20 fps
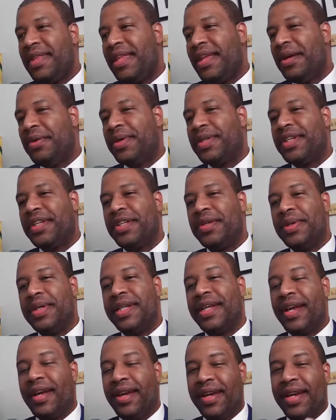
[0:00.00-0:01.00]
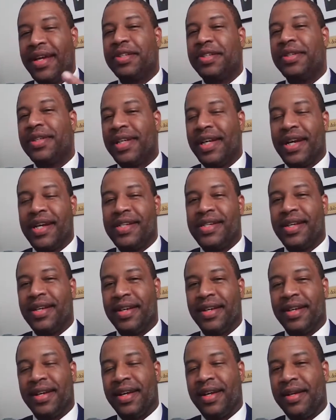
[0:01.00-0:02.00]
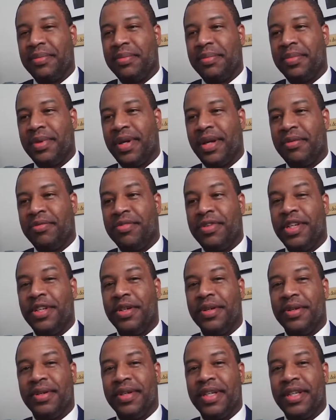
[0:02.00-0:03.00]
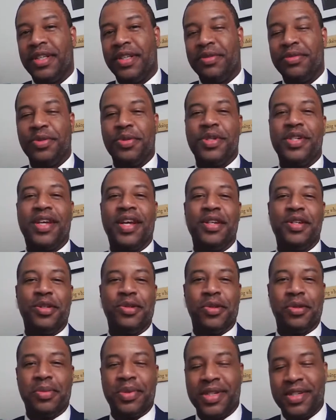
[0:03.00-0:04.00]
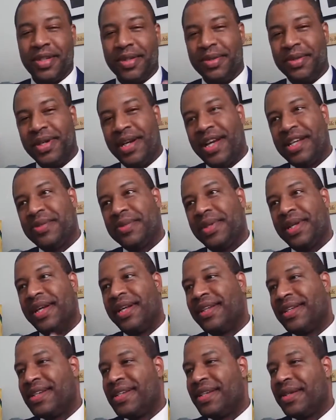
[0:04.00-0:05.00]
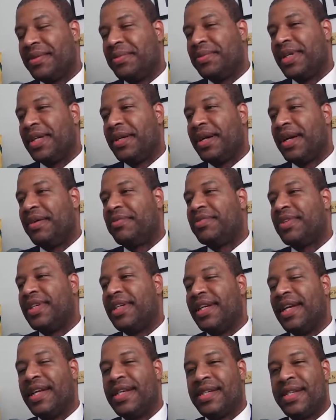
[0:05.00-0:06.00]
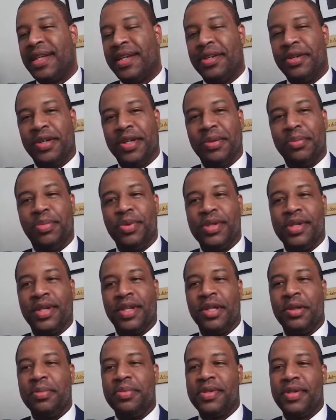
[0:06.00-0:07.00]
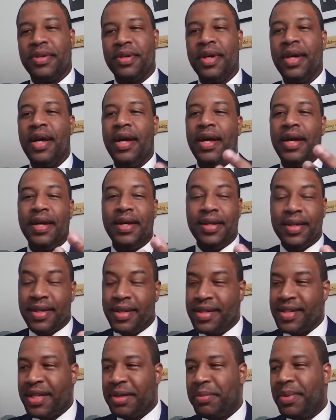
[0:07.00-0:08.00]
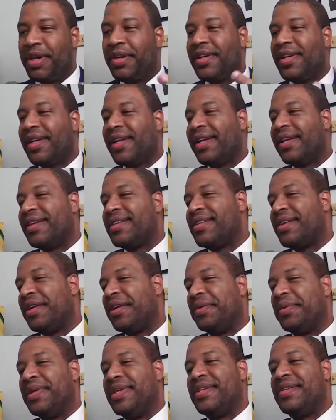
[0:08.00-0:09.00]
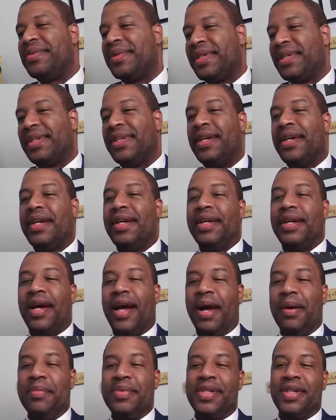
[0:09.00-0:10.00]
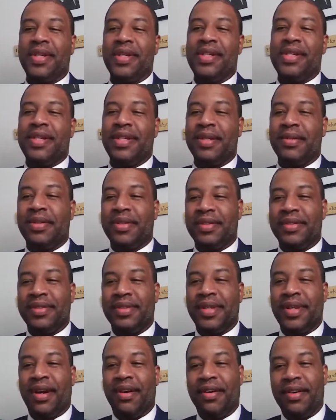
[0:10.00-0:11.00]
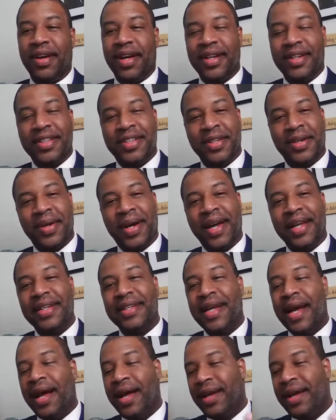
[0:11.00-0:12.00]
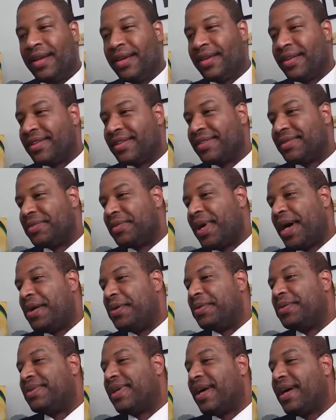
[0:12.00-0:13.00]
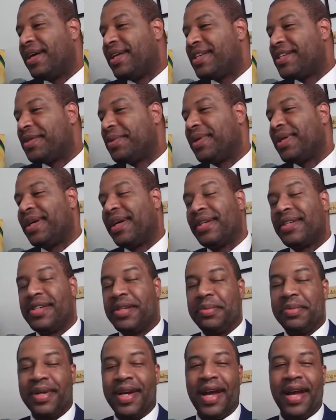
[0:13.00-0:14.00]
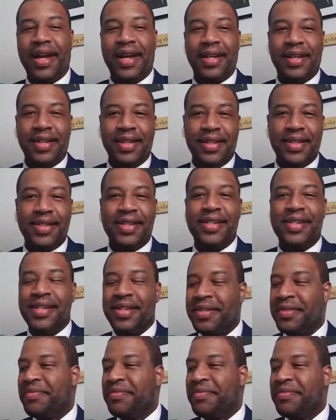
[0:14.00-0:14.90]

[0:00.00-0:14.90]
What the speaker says: what you're doing. Kian actually has a video interview scheduled with me, so you guys will get to see him after he gets that done and puts it up. So he's in Maryland as always. Hamza is in Toronto and Guyana. Wow. All right, so we got some Guyanese